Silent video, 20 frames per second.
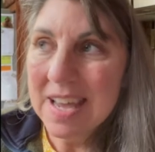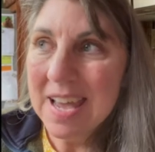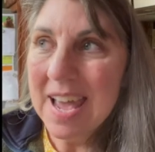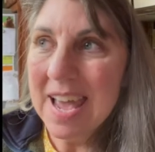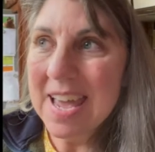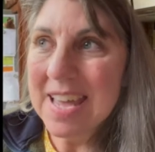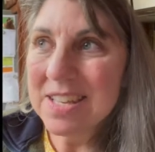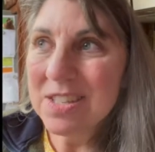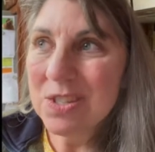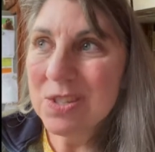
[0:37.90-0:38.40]

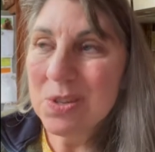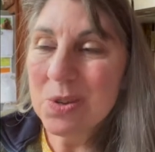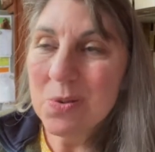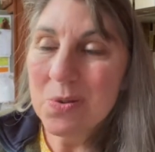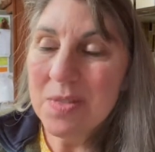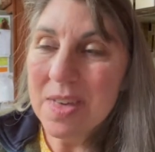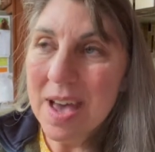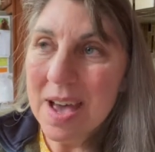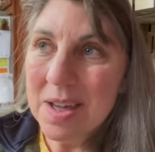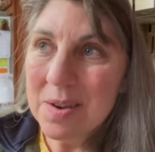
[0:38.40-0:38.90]
And so
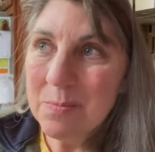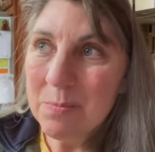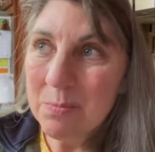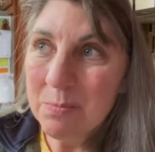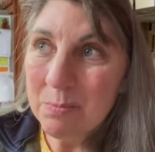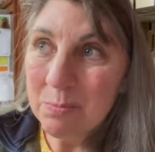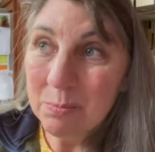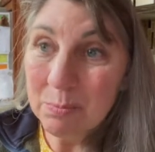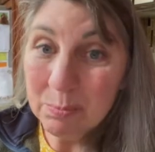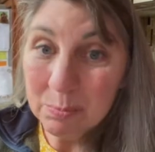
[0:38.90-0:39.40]
that
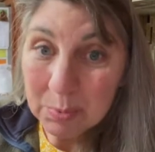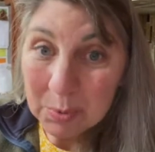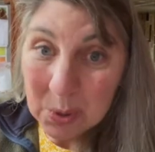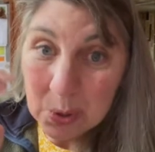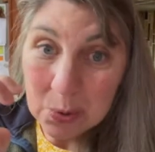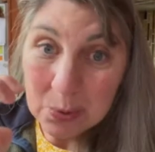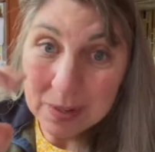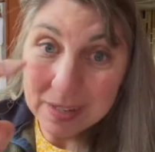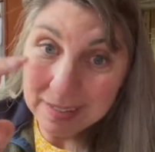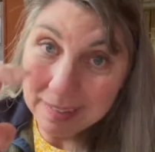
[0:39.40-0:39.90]

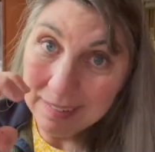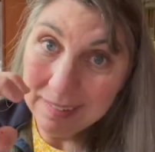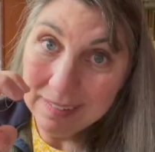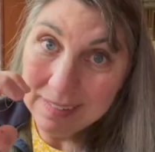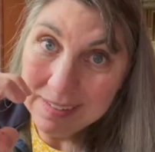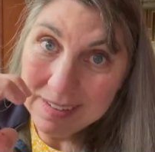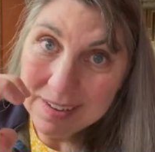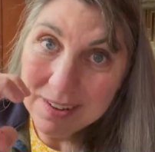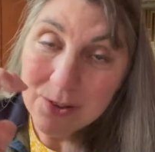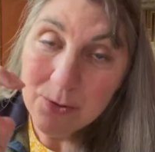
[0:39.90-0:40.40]

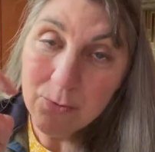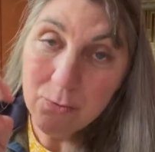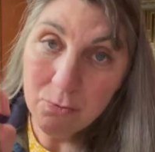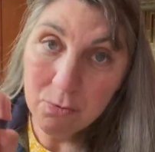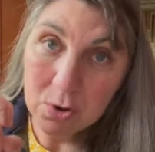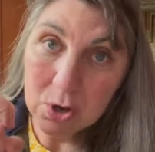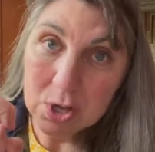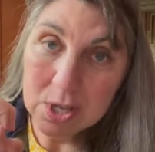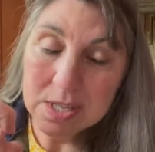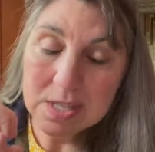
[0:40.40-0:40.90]
broken
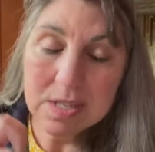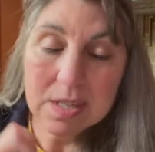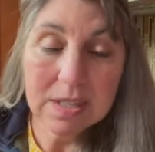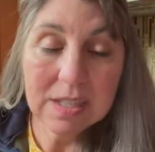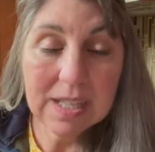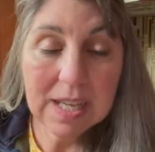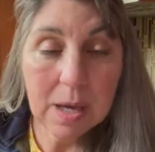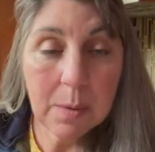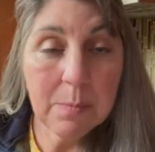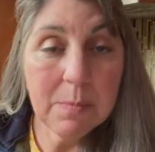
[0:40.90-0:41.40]
foot
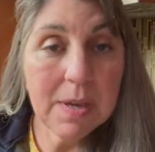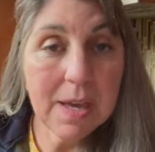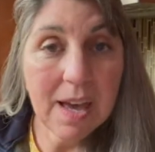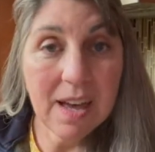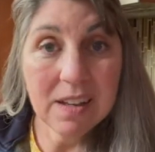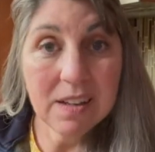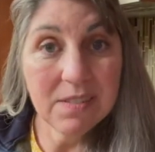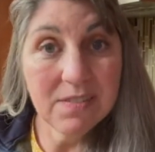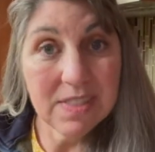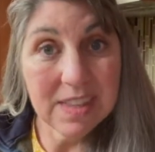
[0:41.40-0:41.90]
kept me
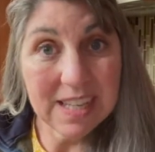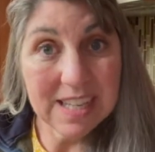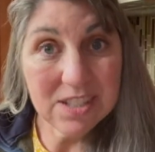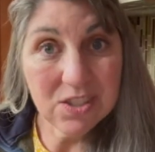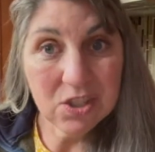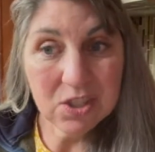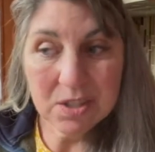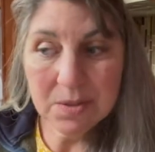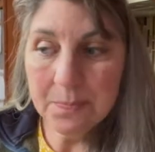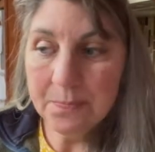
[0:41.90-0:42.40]
out of the
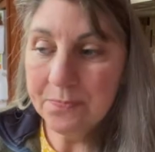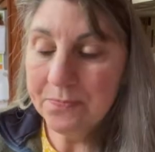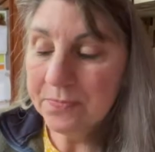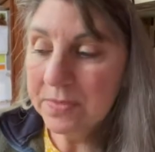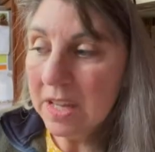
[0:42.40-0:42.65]
kitchen.